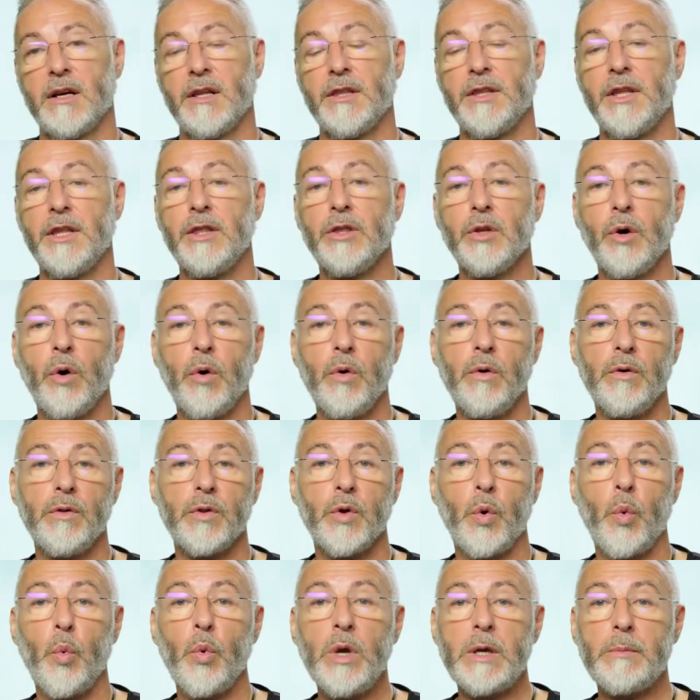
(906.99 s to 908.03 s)
They know
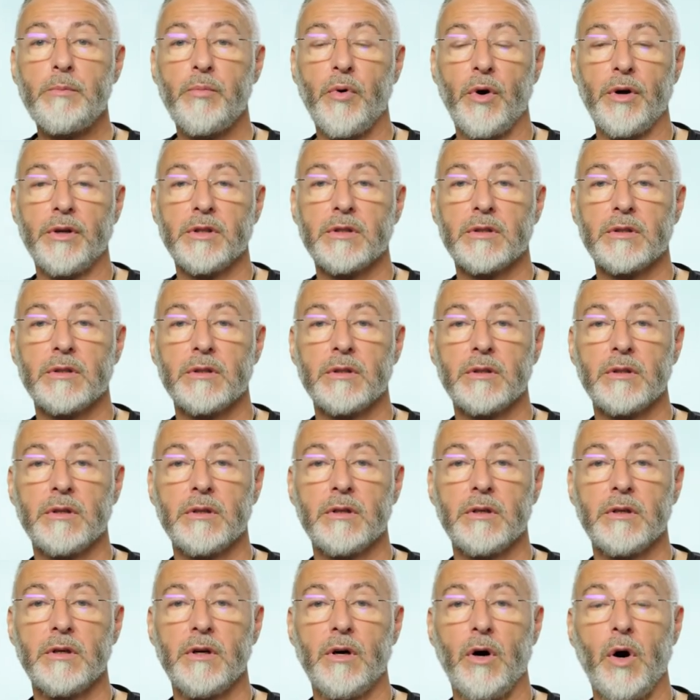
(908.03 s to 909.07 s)
the weak points
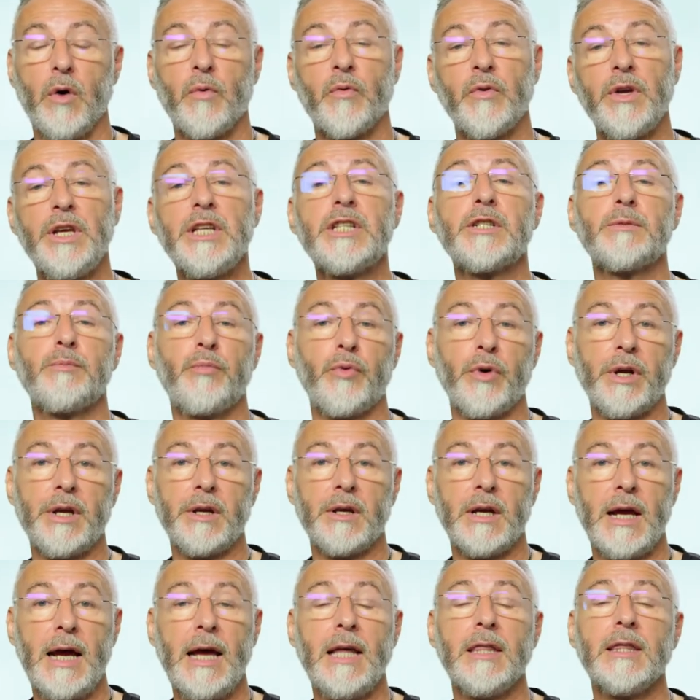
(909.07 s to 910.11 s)
of each prey
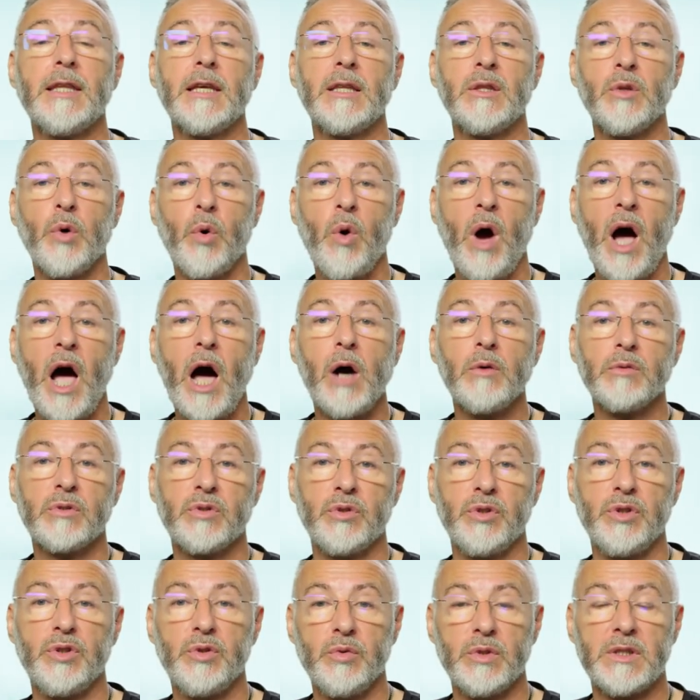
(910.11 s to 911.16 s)
and they know how
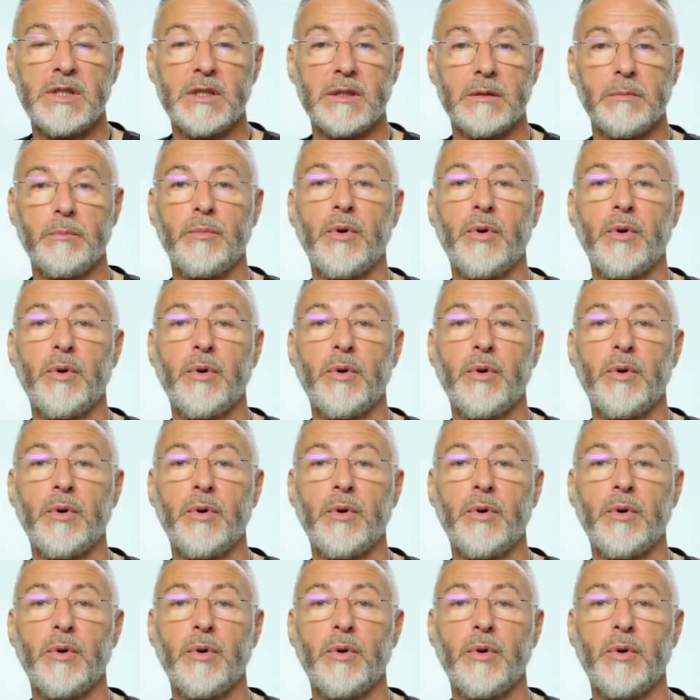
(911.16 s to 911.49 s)
to use it